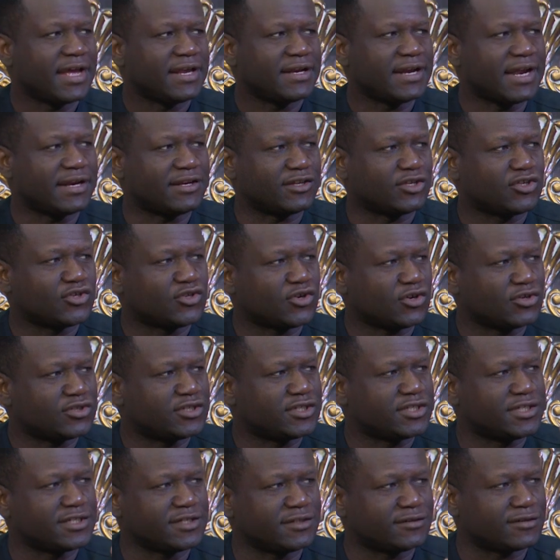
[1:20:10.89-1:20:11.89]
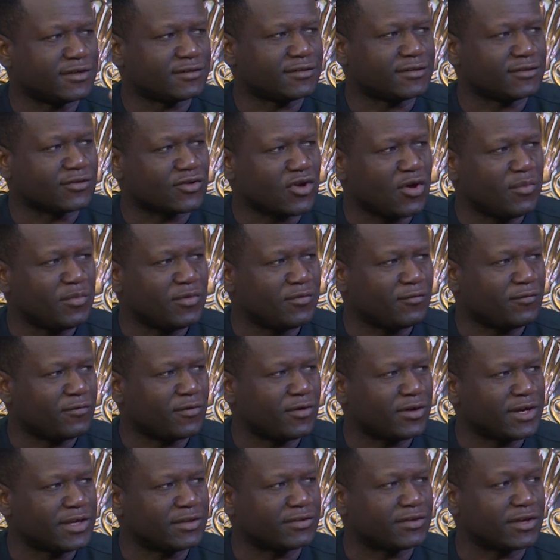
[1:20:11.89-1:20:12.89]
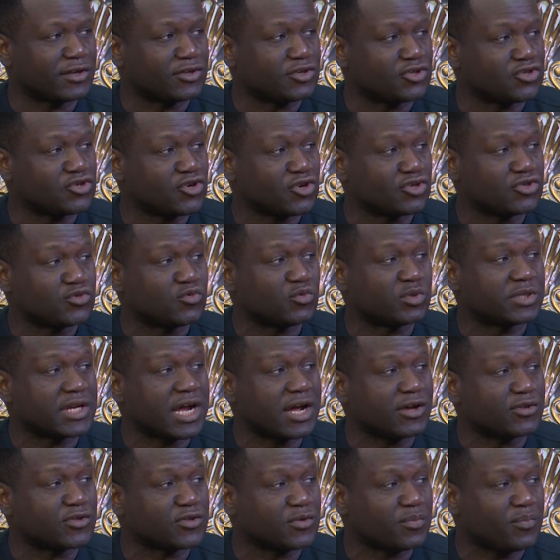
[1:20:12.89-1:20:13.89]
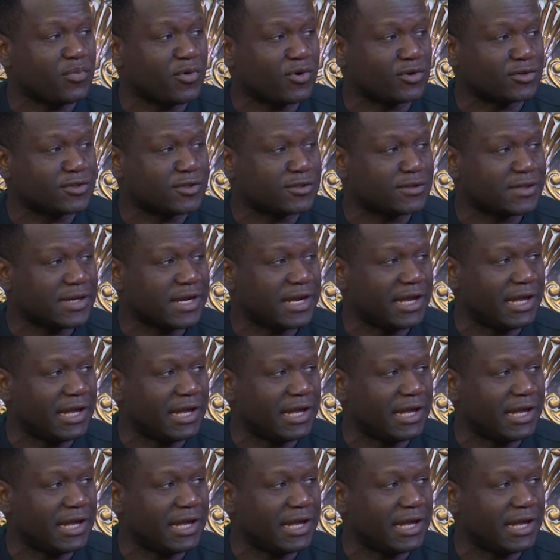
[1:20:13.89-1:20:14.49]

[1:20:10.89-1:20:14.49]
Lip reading: that the church Jesus is coming for is a church without spot